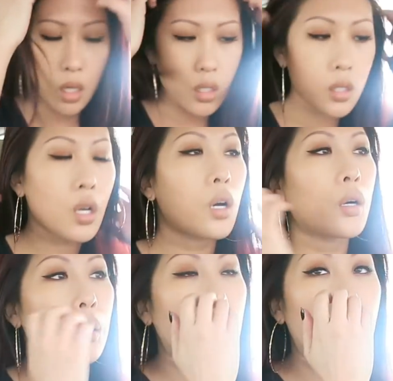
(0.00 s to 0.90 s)

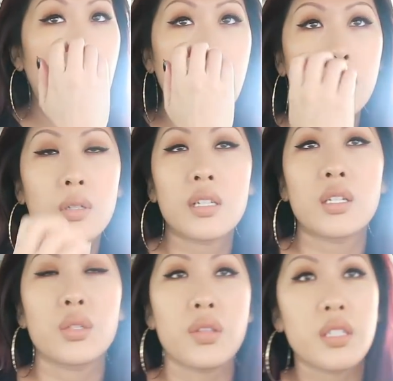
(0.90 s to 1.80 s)
So what did
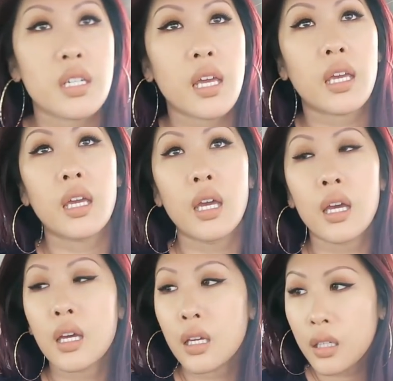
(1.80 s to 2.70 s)
I do today?
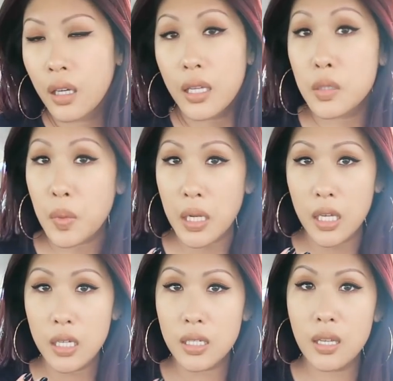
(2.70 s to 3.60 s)
did my
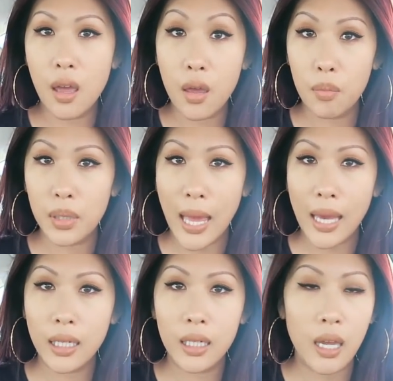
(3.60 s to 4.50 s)
nails
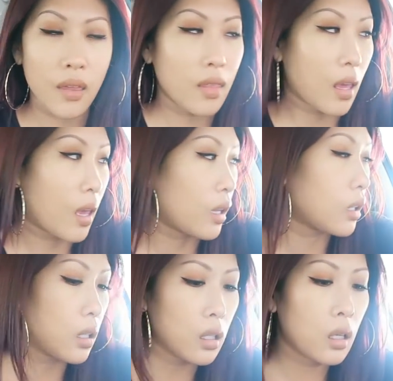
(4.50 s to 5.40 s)
black and
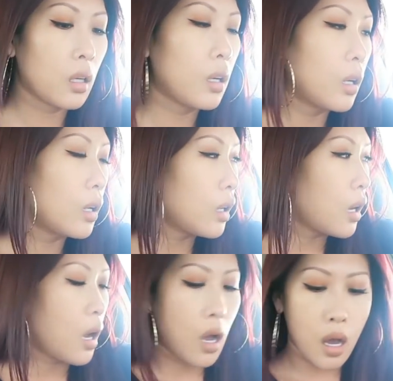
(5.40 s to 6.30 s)
then
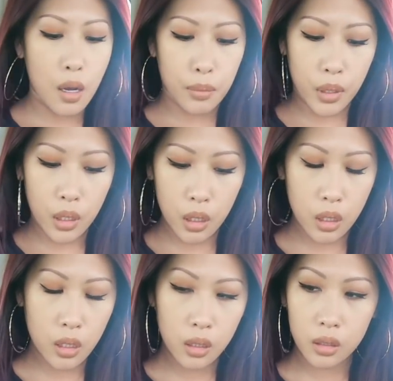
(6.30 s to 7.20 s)
um,
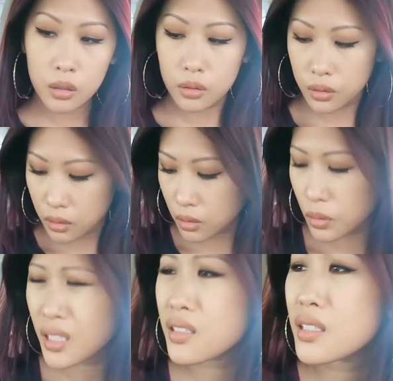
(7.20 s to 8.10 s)

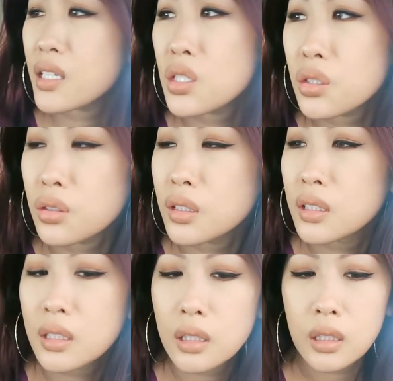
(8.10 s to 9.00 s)
what else did I do?
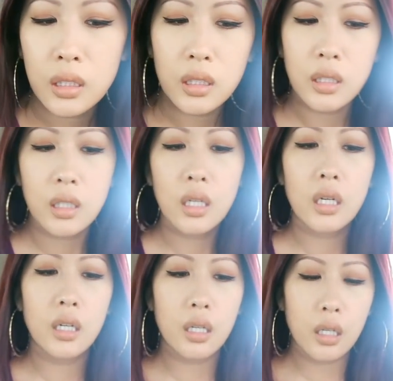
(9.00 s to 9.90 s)

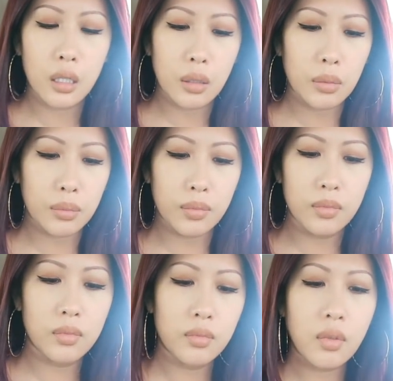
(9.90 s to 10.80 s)
Um,
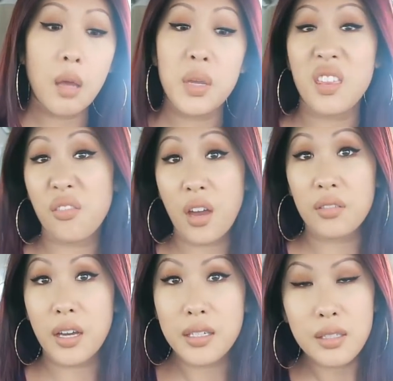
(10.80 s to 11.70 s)
I made that fried
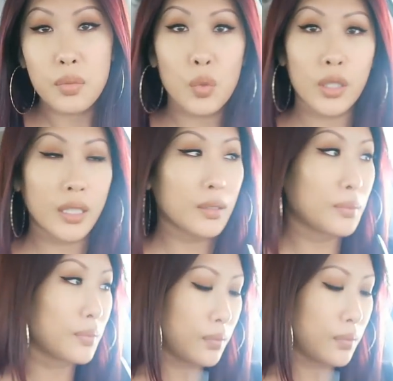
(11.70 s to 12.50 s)
rice this morning.